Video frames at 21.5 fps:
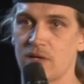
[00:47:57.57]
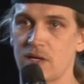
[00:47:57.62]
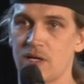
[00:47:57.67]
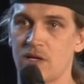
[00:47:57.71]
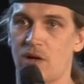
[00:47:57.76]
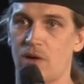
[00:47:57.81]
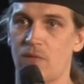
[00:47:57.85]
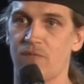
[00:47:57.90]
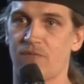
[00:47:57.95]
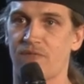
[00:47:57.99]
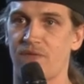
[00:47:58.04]
you
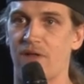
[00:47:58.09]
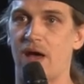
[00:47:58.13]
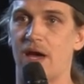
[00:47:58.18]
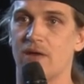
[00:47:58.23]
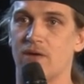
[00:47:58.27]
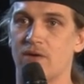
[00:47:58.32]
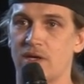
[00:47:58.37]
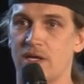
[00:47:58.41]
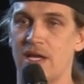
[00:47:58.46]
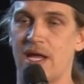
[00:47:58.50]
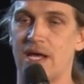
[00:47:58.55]
know, I'm
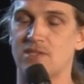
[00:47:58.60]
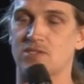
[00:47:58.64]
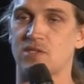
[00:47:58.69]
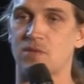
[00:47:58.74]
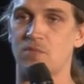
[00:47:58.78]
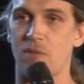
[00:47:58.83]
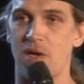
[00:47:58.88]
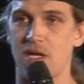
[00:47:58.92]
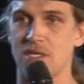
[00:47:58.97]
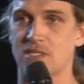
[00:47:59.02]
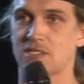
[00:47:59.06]
flattered and that's
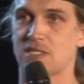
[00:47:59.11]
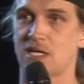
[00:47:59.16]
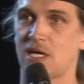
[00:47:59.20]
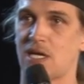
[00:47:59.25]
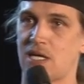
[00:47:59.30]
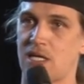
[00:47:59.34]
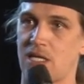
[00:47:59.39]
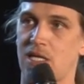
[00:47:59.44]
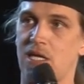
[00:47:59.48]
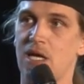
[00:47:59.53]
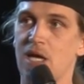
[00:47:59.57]
amazing.
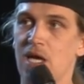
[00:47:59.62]
And